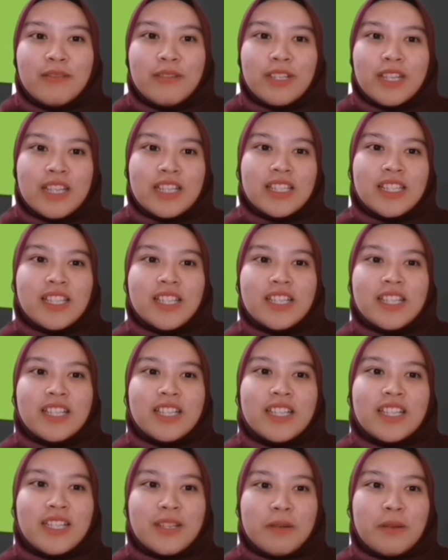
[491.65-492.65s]
We can see
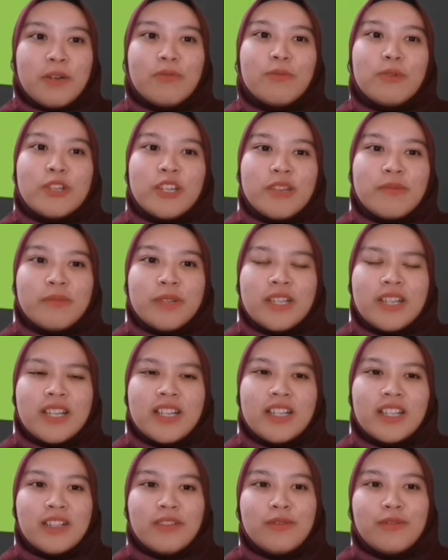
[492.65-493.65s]
the shape of Bukit
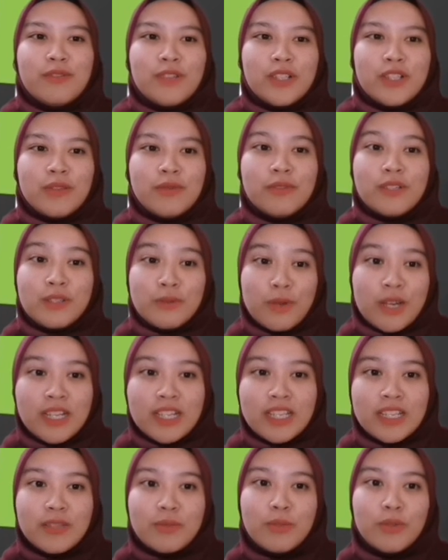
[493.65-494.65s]
Bendera. For the first
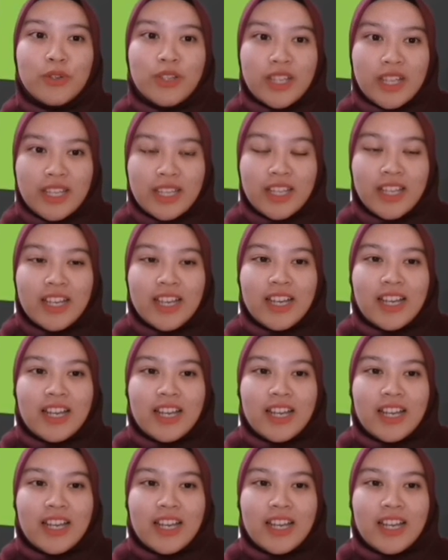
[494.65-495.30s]
one is Bukit.